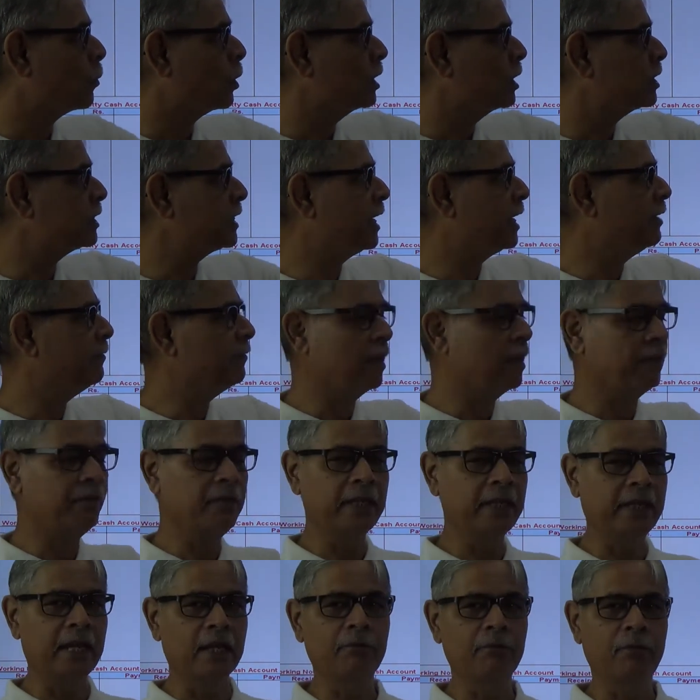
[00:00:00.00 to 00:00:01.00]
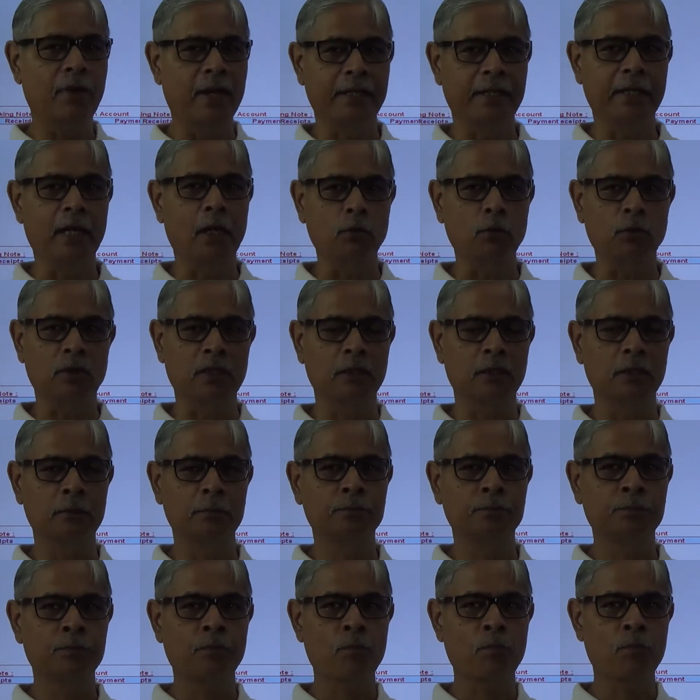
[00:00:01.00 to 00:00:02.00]
Same way, we can find out the
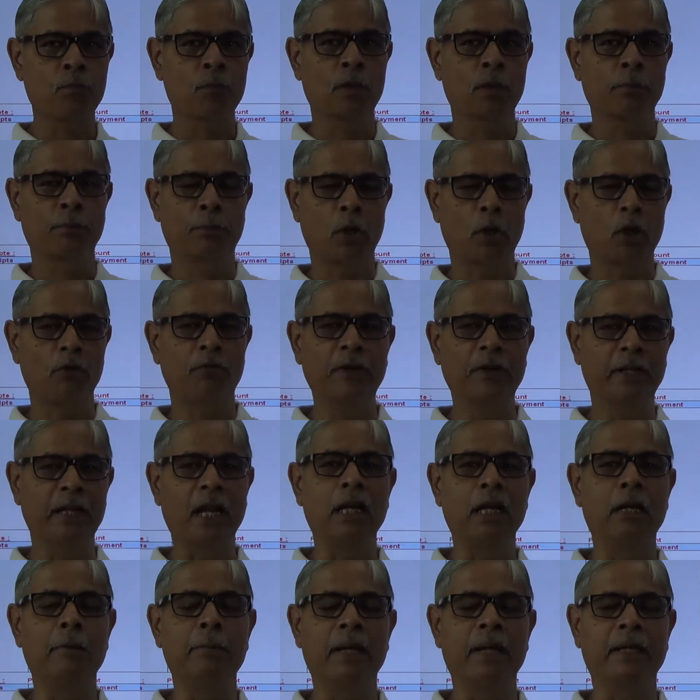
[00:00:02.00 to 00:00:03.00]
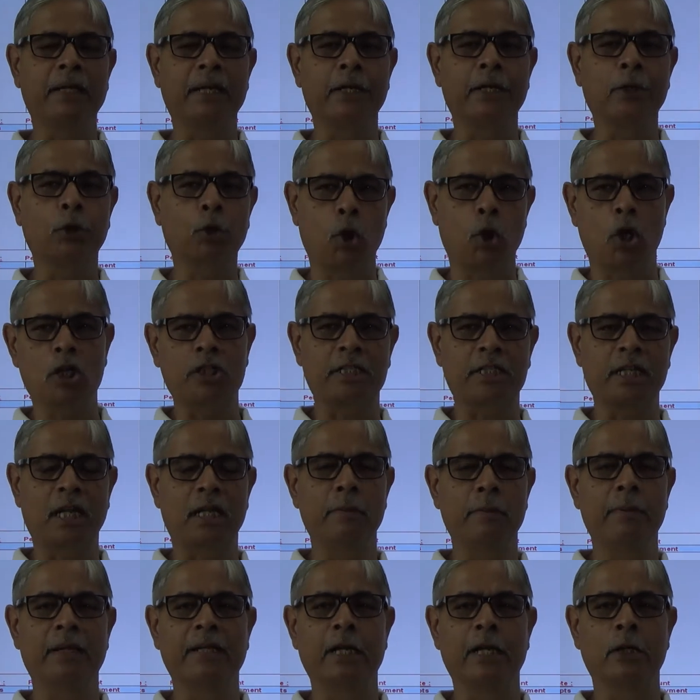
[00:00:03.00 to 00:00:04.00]
profit element and cost
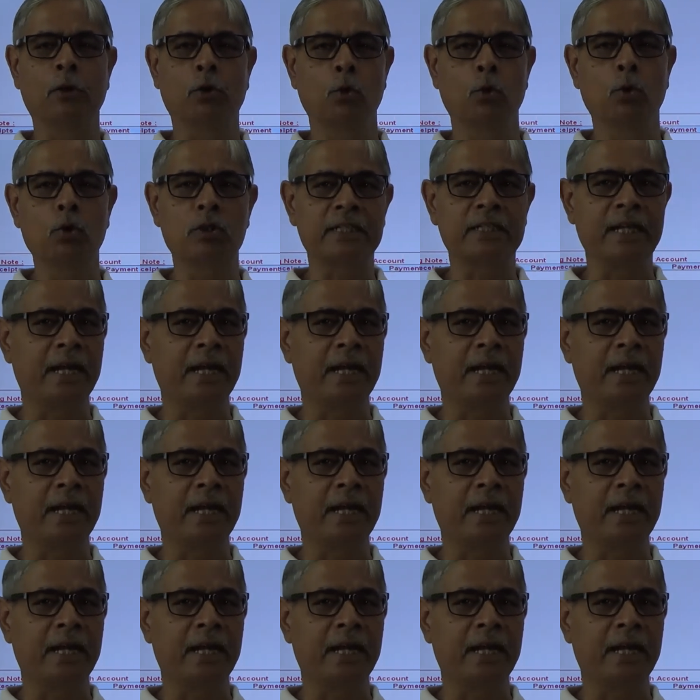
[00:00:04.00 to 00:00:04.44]
element in goods